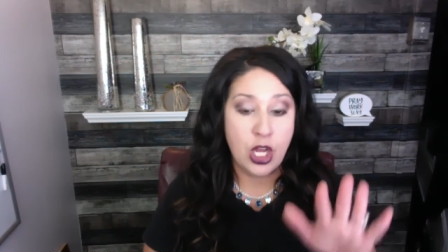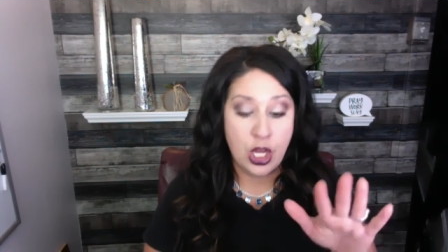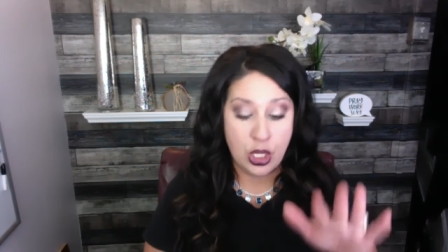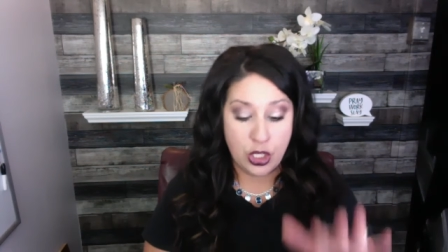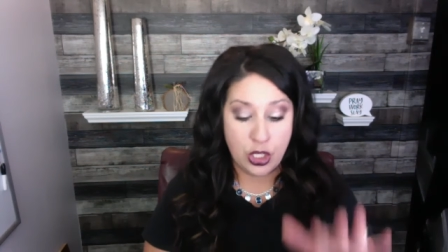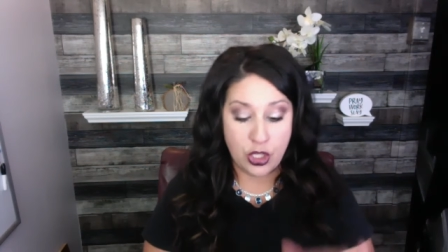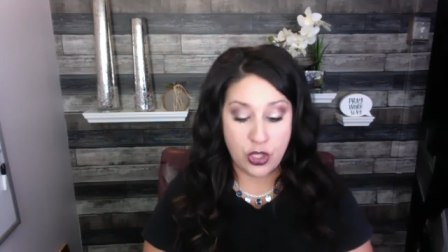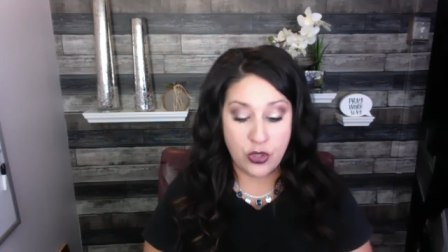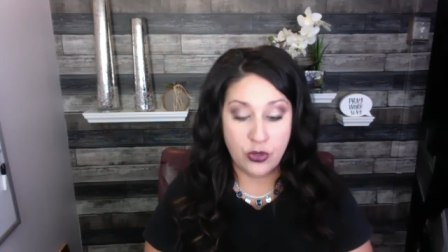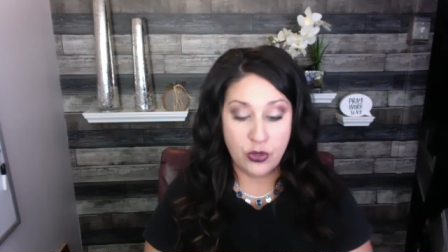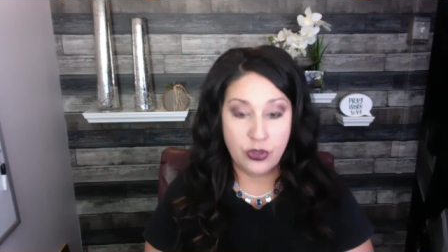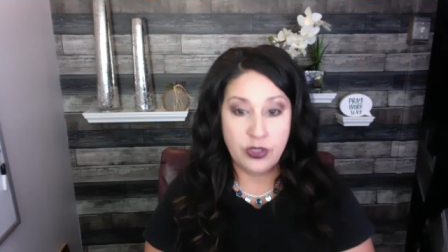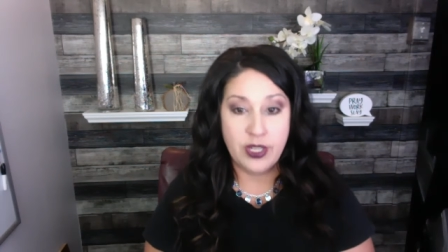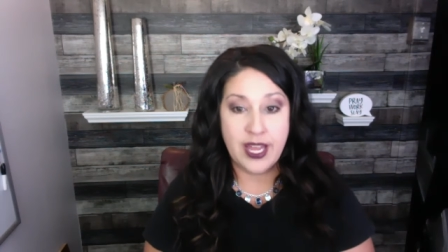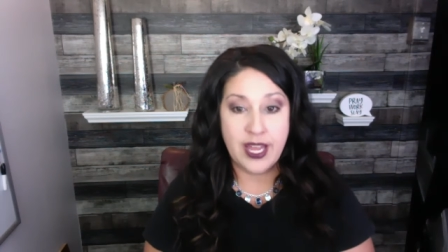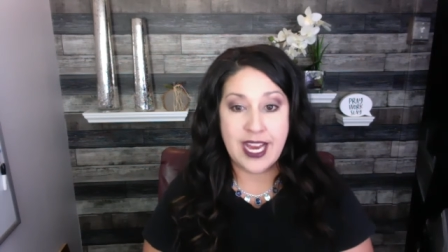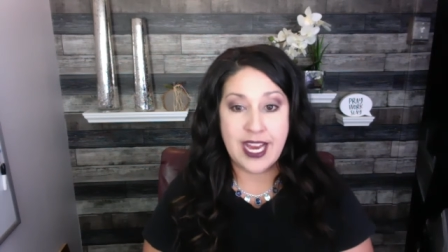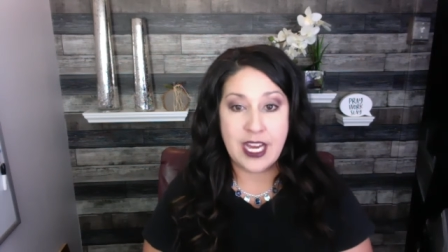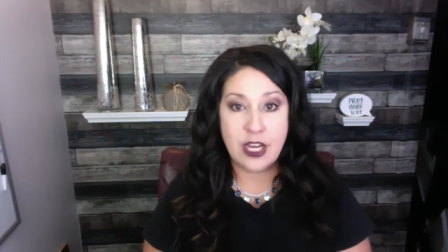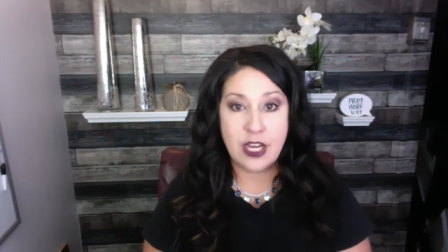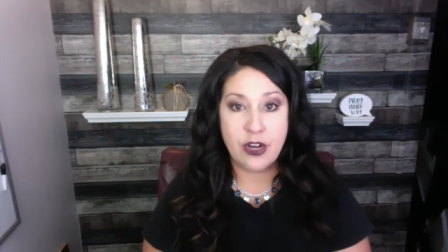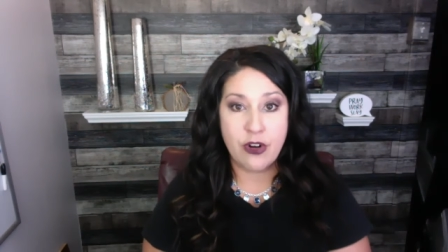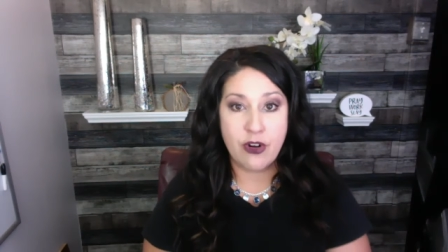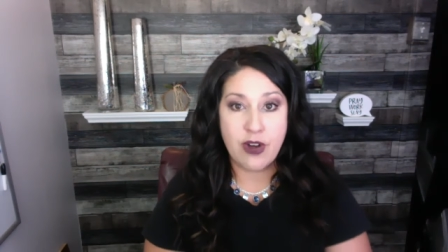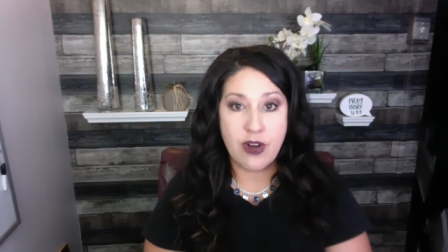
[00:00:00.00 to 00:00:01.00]
You'll lay
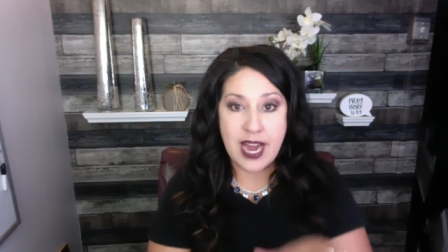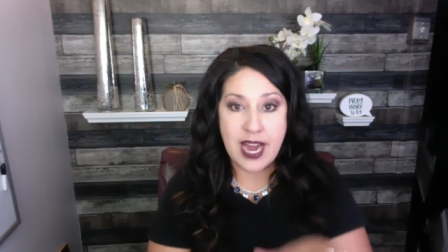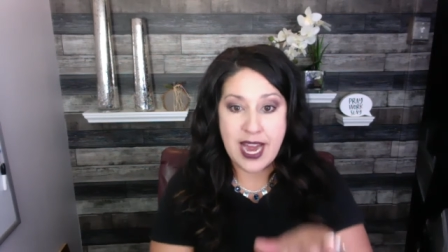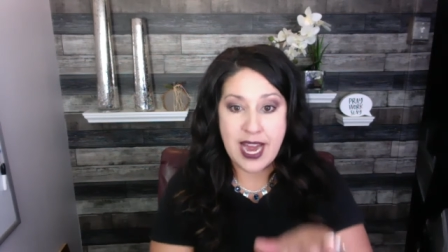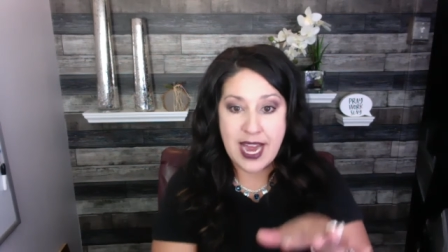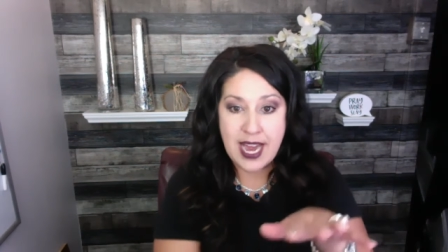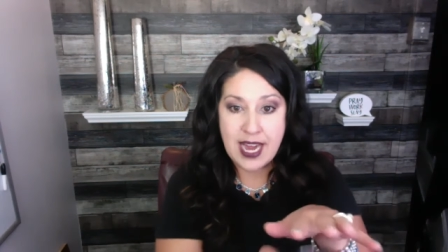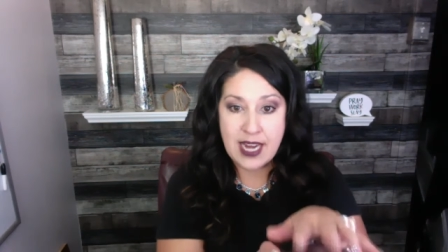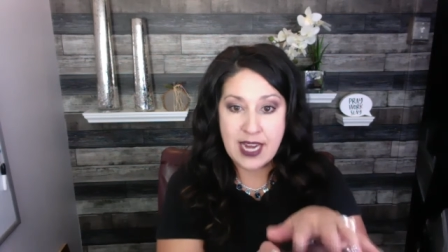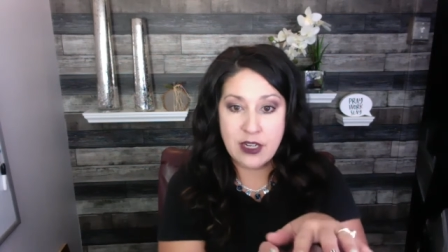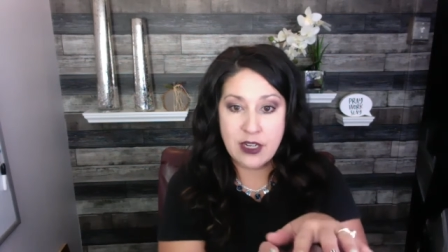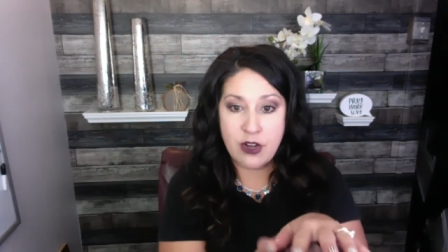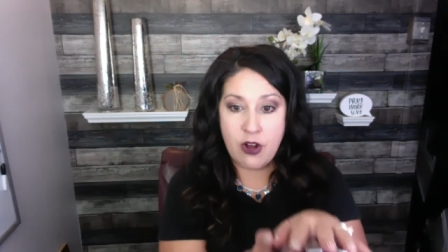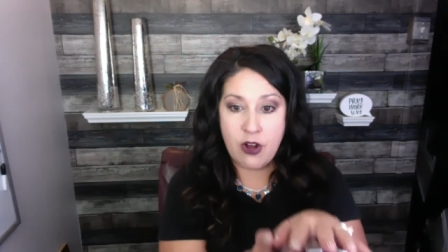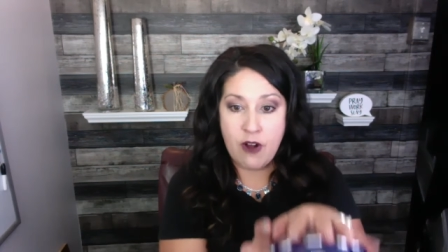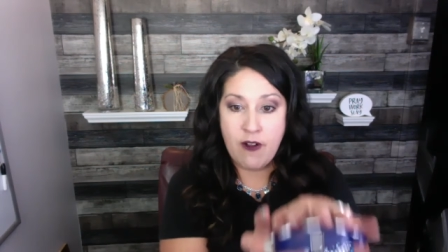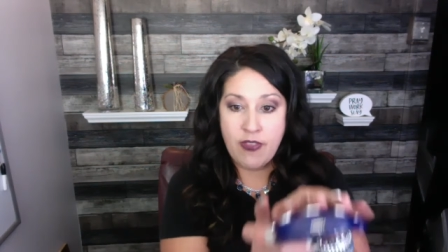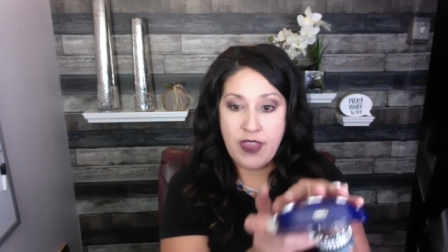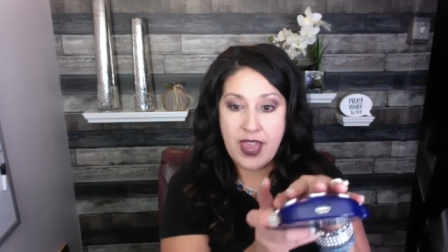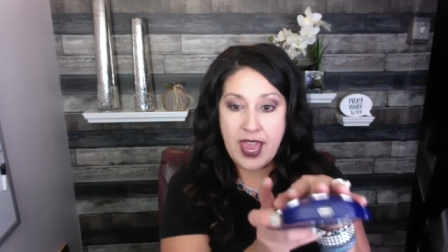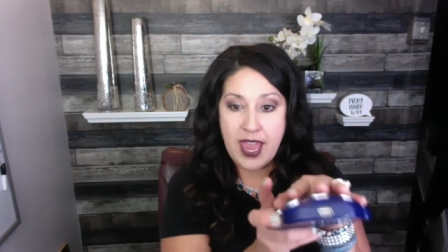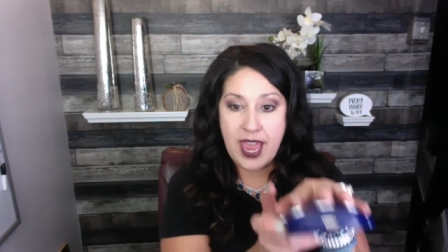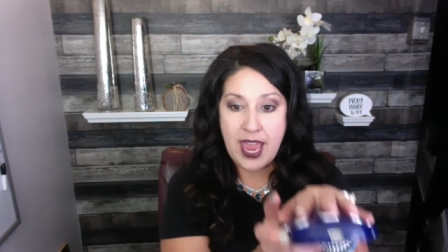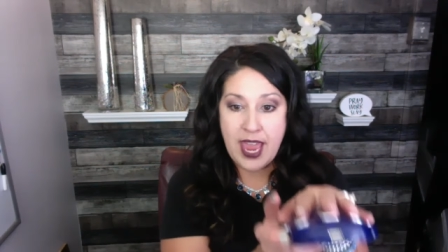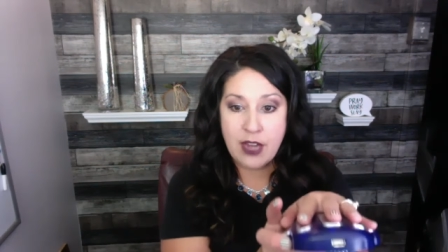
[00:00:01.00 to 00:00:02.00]
your hand on the
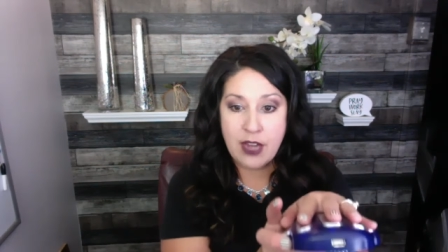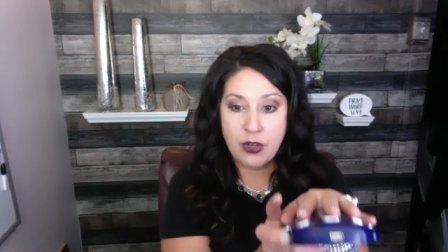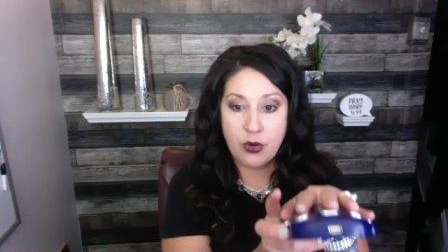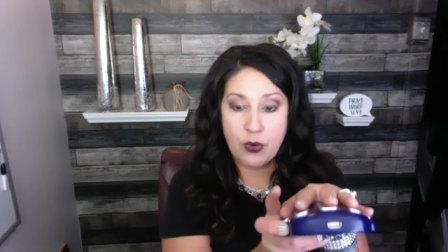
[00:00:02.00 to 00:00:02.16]
hand